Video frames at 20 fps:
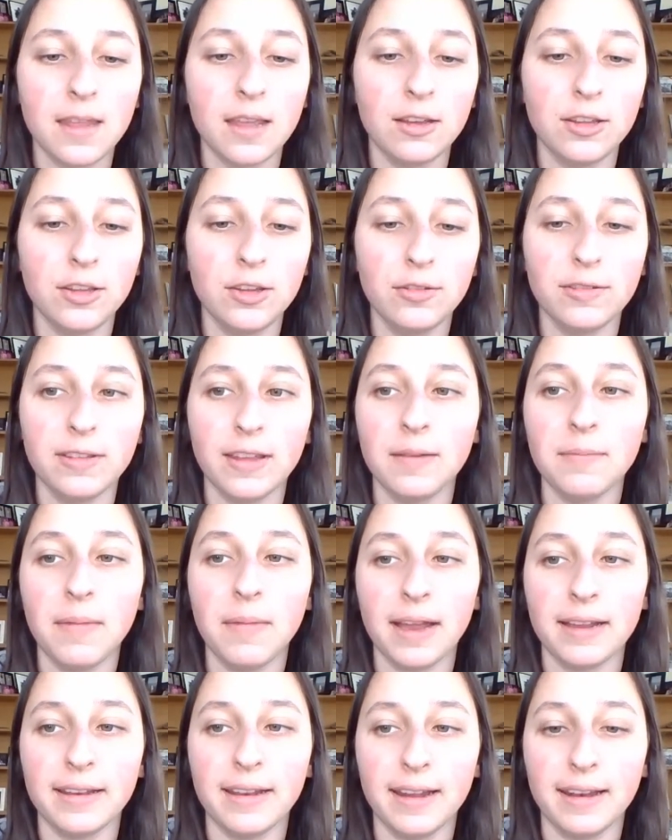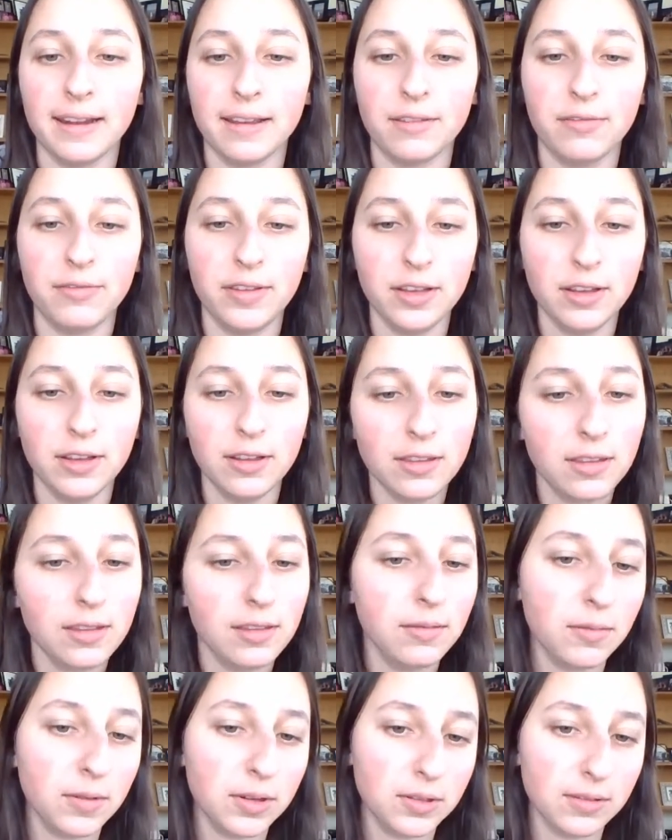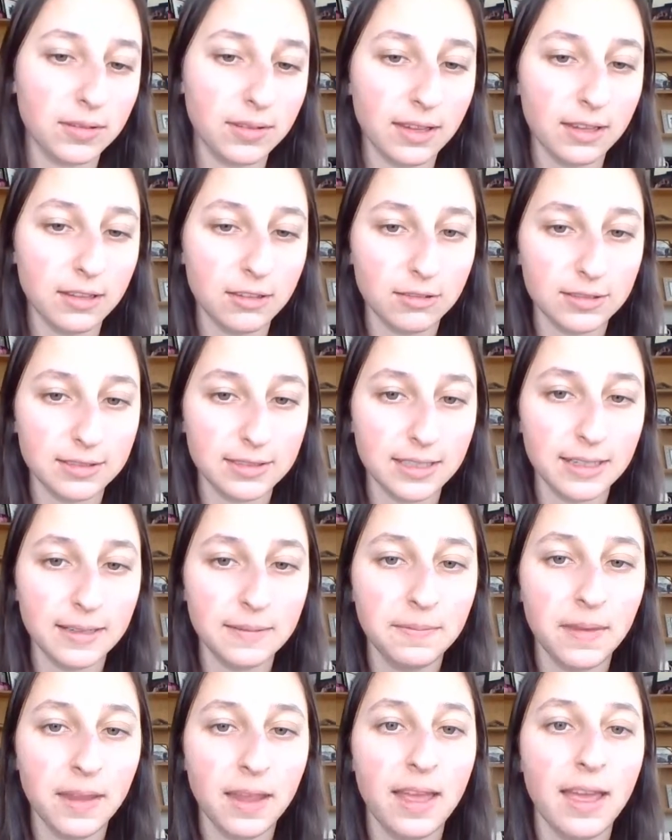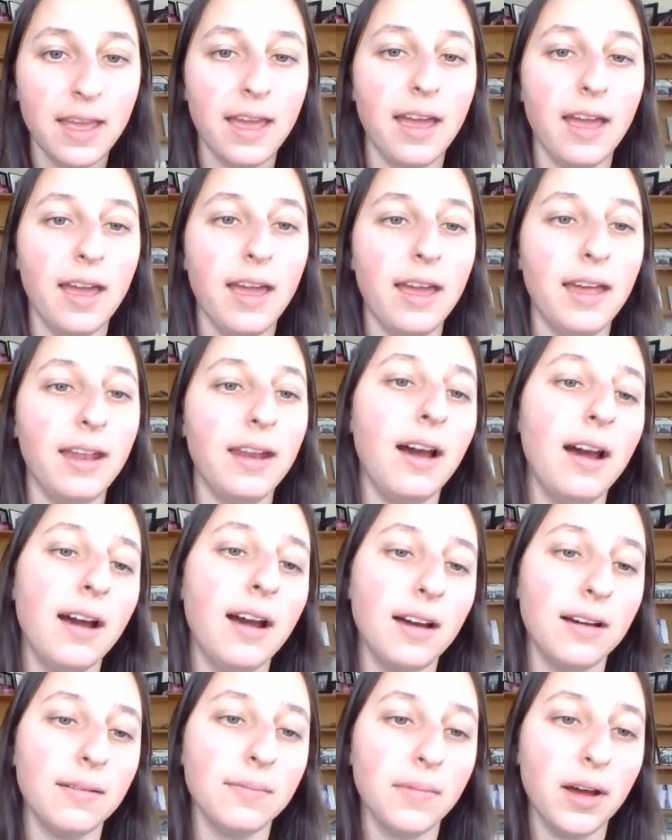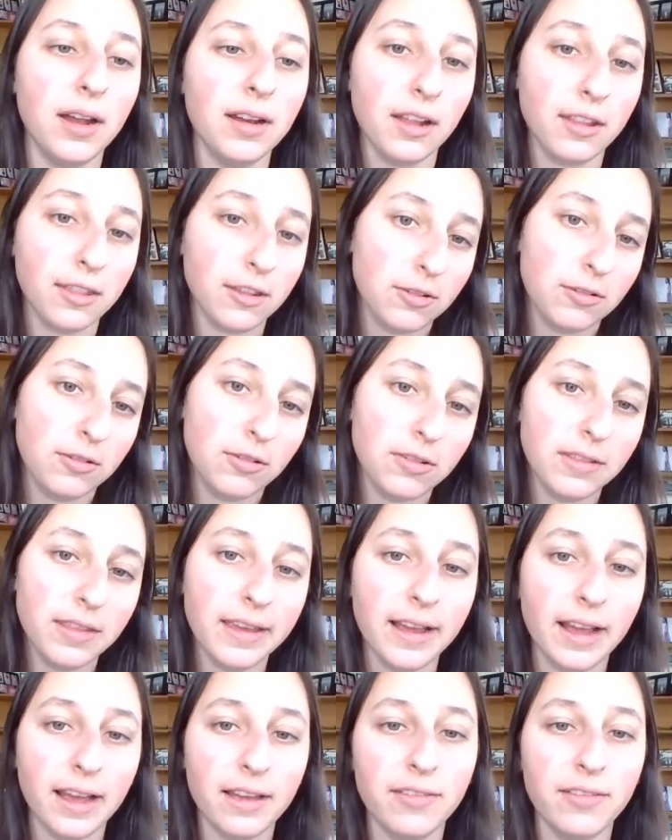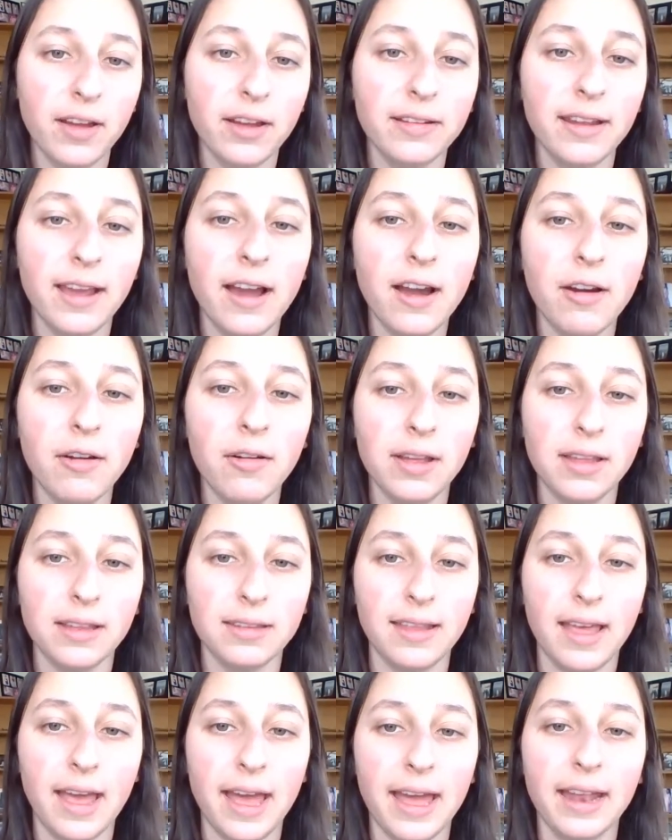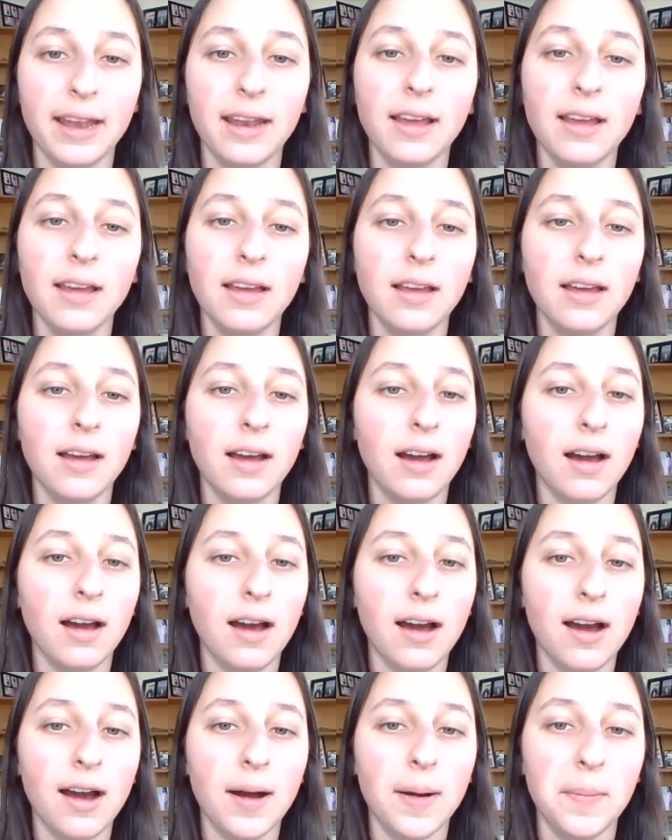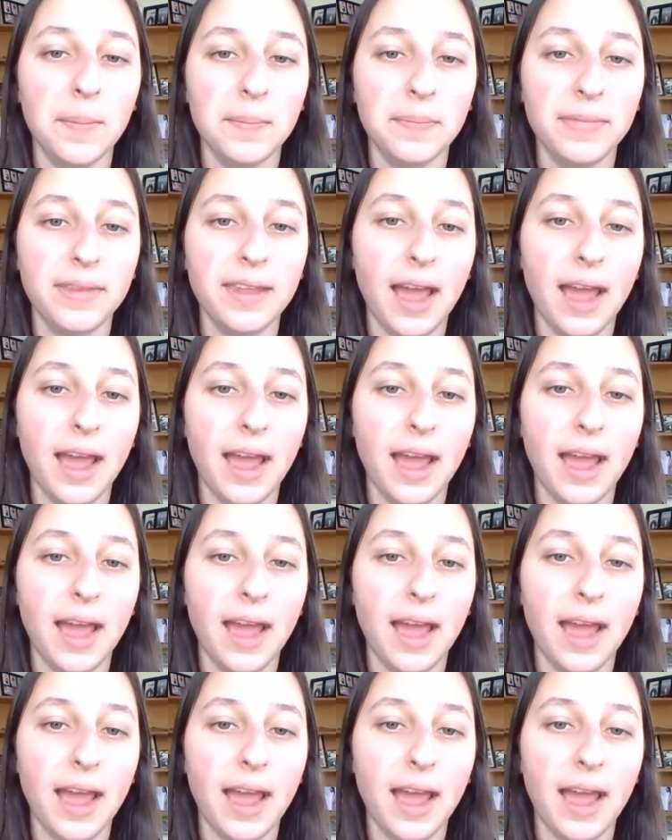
using magnetic fields, which was interesting. And another cool thing I found out is that the